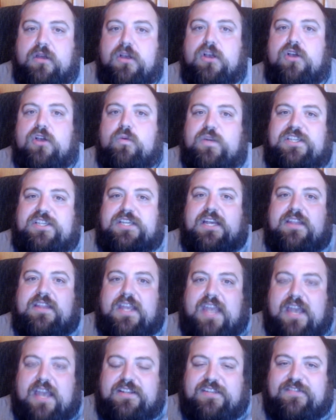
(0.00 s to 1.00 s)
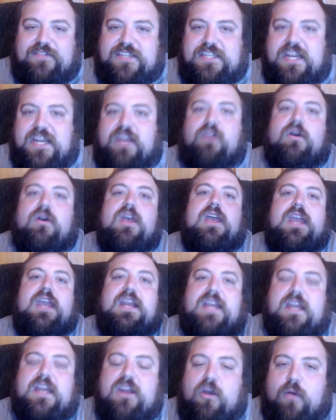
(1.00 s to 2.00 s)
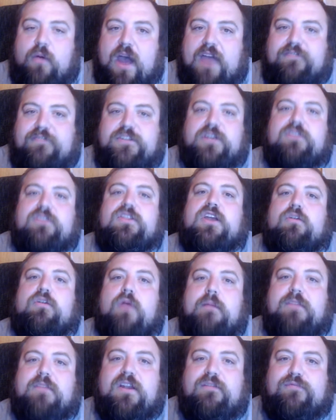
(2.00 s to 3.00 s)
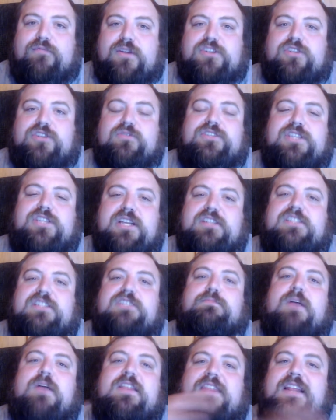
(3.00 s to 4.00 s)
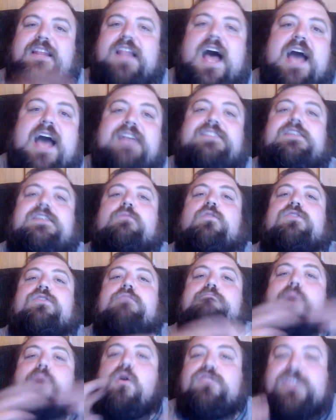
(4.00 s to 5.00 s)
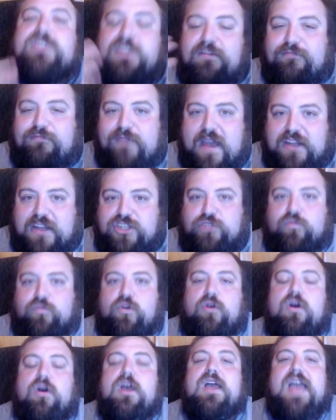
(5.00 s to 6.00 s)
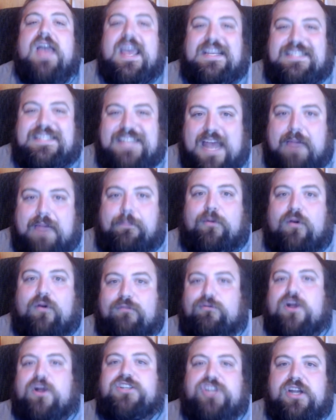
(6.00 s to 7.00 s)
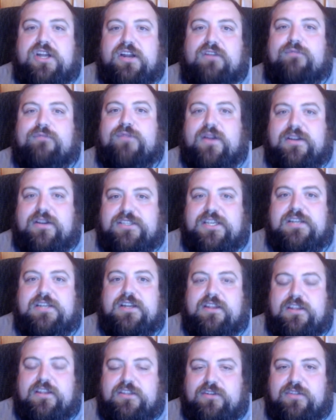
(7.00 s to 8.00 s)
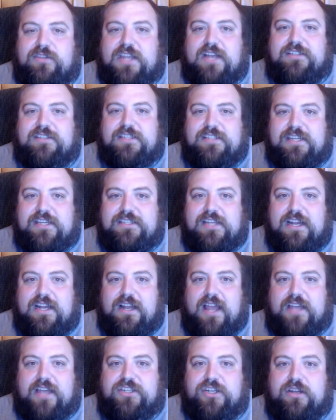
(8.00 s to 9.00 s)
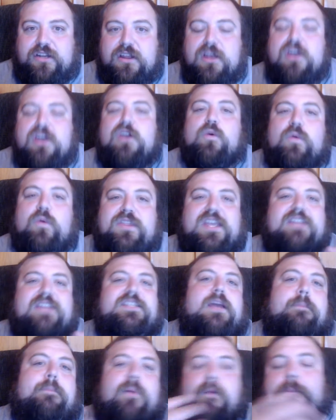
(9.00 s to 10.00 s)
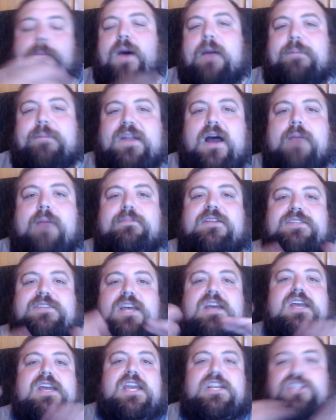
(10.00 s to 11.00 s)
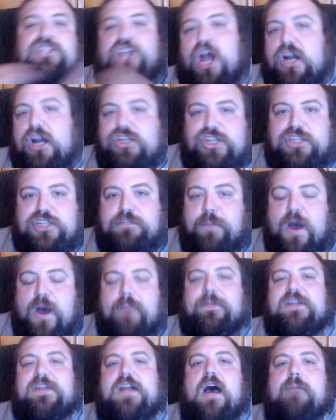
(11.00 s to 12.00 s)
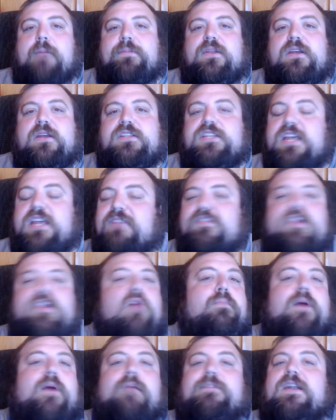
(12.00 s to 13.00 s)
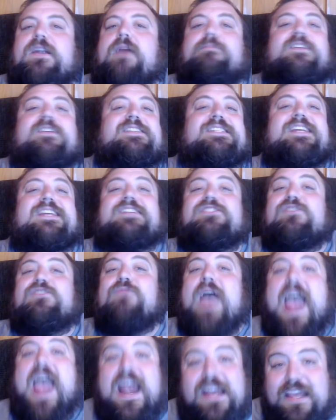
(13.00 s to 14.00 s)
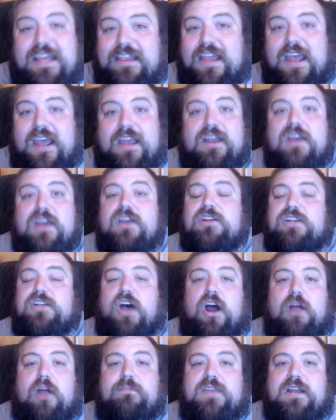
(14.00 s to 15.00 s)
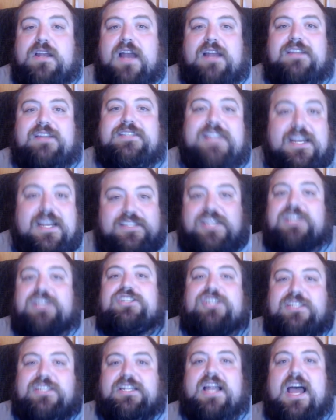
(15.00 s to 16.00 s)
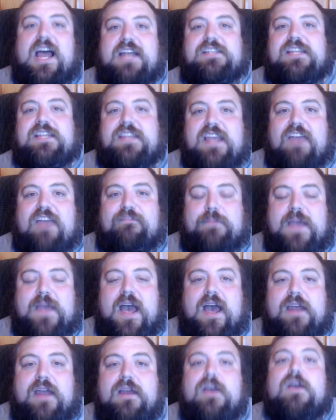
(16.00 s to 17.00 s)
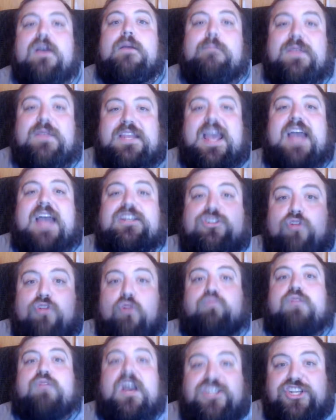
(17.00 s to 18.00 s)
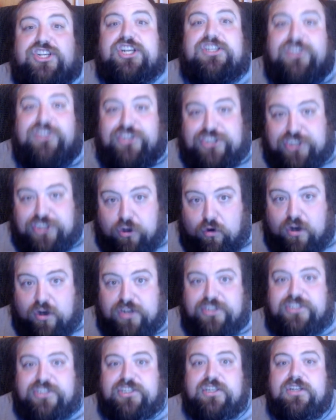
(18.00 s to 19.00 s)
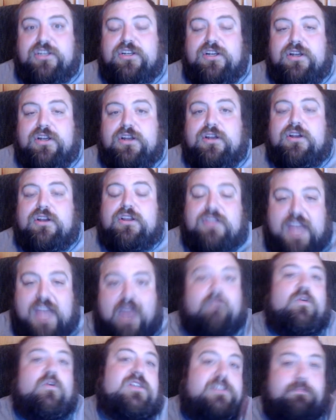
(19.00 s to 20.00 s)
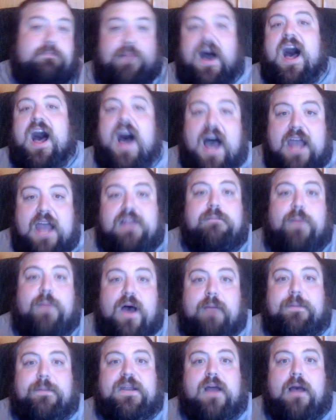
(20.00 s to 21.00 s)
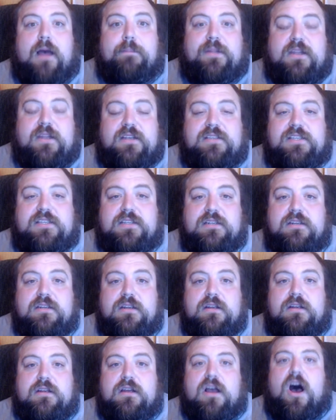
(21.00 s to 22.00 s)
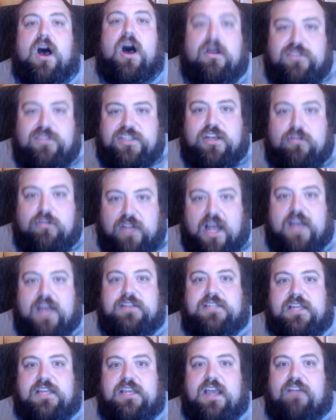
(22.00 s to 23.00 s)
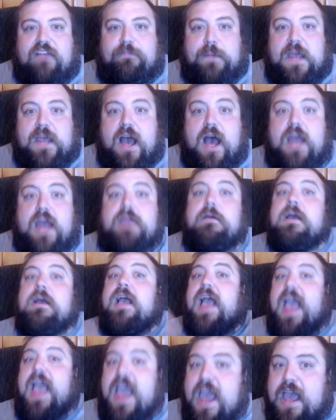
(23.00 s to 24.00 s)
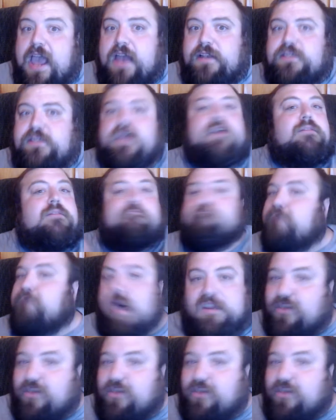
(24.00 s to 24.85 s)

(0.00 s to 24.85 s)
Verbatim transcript: We see in the case of Steele, he didn't go after the Kremlin officials that spread the lies that were the most effectual example of Russian interference into the 2016 election. With the example of Papadopoulos, he charges Papadopoulos, even though Papadopoulos didn't do anything to harm the United States, he just lied to the FBI. But the actual Russian source that was behind Papadopoulos also lied to the FBI, and Mueller